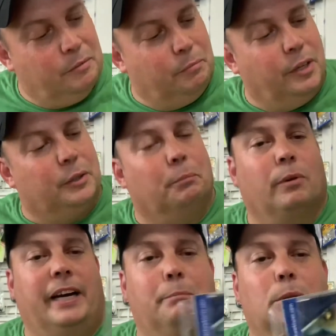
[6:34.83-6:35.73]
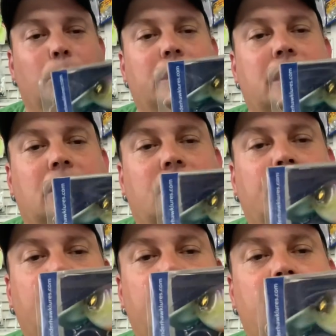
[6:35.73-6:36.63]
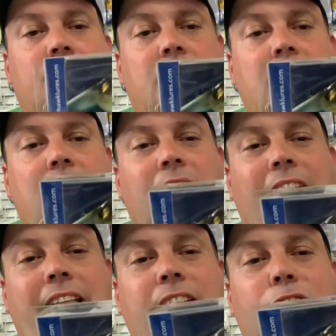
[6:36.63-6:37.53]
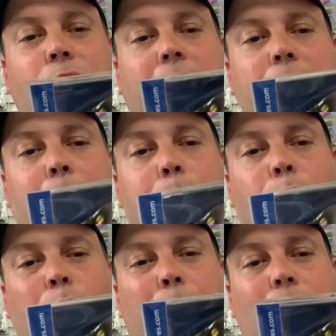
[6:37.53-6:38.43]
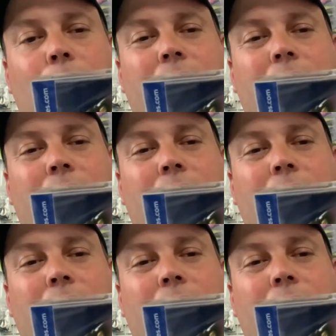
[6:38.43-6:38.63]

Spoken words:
Another bright bluegill. I like this cool. I had that purple.